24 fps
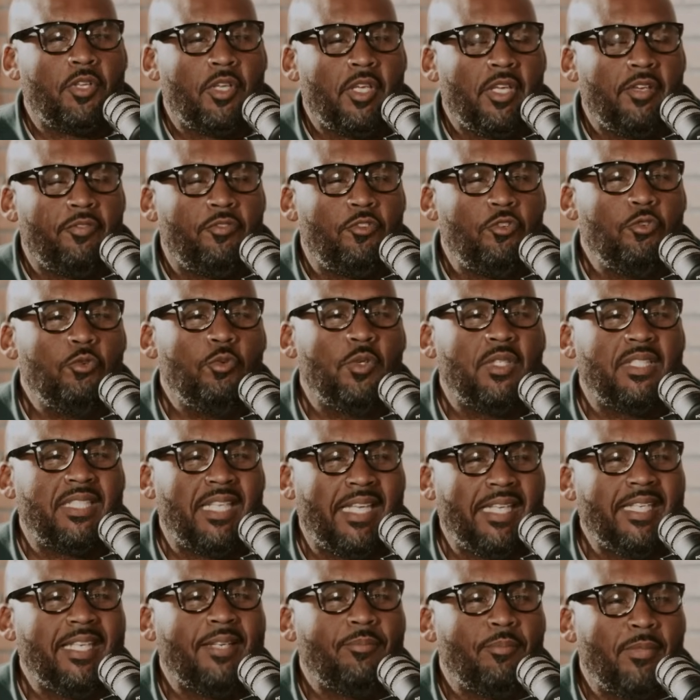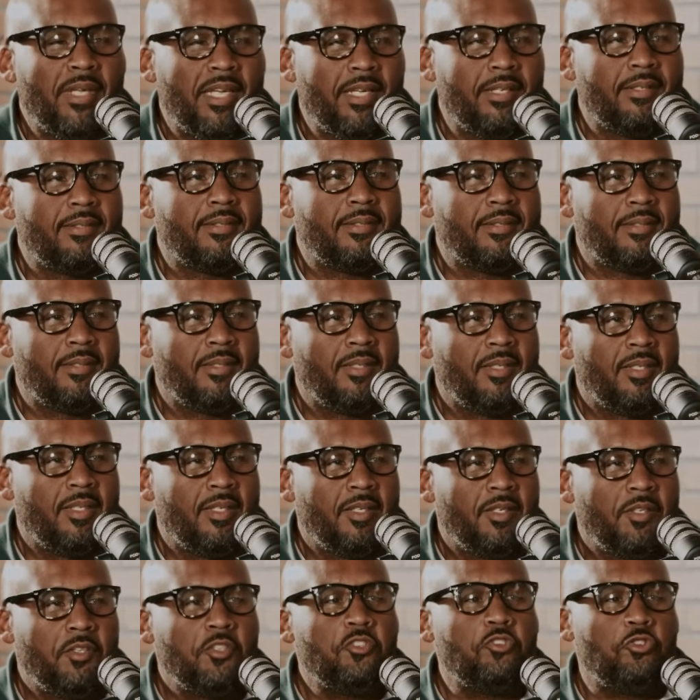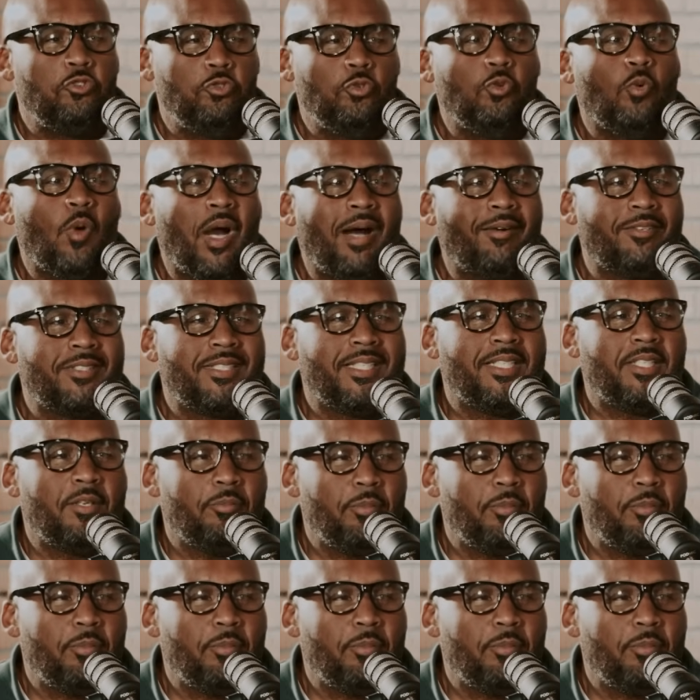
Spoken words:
if you was in the mix, you knew I was in